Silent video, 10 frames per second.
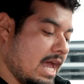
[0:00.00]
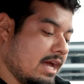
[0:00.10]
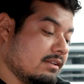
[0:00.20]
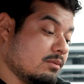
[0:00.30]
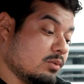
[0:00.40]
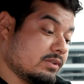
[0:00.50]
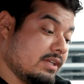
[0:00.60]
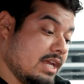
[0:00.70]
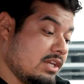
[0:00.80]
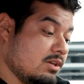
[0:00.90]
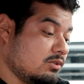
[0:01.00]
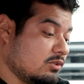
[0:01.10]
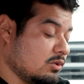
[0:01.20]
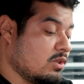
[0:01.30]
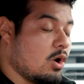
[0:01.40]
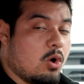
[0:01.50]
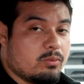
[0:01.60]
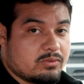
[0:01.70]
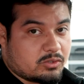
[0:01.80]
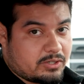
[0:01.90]
And it will take you to the
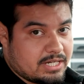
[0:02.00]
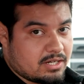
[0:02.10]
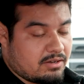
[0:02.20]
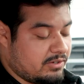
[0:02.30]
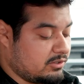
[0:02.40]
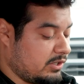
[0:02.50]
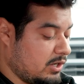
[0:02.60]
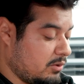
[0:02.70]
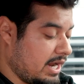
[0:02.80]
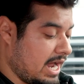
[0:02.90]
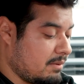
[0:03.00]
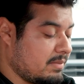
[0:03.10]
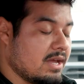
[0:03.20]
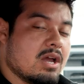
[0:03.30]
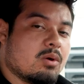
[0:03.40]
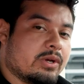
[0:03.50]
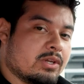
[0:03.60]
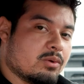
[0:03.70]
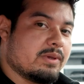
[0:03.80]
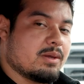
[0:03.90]
home screen of your Toyota app, where
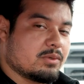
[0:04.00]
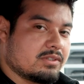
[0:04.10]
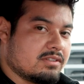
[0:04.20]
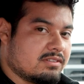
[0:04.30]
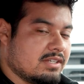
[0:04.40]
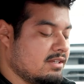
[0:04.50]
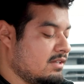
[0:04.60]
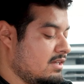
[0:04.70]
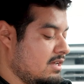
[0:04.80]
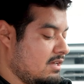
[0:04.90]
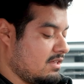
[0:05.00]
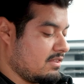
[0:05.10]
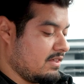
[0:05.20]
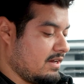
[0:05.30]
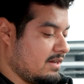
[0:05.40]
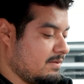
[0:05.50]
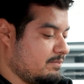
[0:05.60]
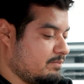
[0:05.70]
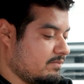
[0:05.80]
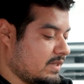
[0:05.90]
you'll be able to see the
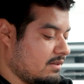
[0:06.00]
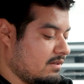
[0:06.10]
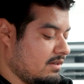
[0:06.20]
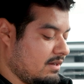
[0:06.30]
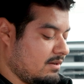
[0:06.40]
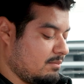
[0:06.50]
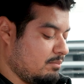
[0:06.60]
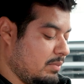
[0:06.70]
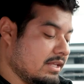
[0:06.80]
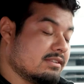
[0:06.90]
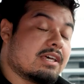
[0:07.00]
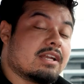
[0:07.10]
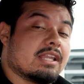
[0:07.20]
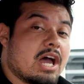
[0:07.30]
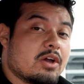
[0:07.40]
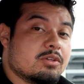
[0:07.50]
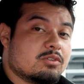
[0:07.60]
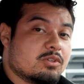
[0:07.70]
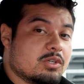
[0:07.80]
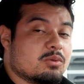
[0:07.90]
uh, buttons that allow you
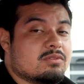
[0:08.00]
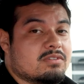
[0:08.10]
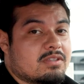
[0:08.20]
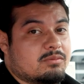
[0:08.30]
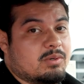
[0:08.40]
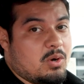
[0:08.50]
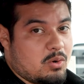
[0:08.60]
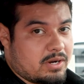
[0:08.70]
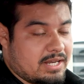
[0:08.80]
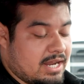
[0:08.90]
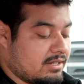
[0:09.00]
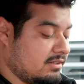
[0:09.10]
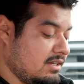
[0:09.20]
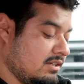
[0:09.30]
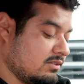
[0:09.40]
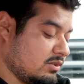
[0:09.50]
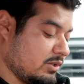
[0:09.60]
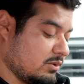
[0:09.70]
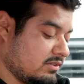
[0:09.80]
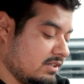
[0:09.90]
to use the Remote Connect. So
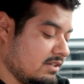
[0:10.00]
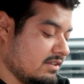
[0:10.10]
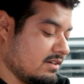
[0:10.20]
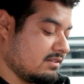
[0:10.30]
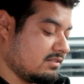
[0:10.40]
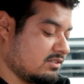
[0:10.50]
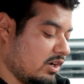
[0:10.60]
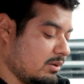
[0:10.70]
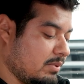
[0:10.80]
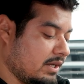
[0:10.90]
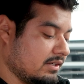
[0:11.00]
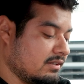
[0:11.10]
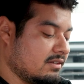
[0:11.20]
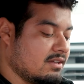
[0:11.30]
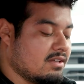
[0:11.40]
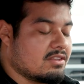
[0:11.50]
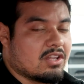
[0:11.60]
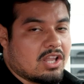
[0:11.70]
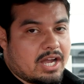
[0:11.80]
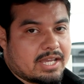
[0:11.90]
you'll see the start button,
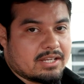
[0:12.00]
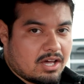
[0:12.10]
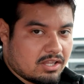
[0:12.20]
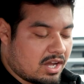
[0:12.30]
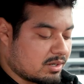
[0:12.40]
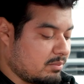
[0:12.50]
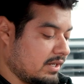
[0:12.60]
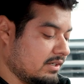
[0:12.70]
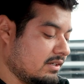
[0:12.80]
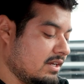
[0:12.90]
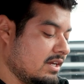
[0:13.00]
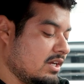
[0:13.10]
the lock and unlock button.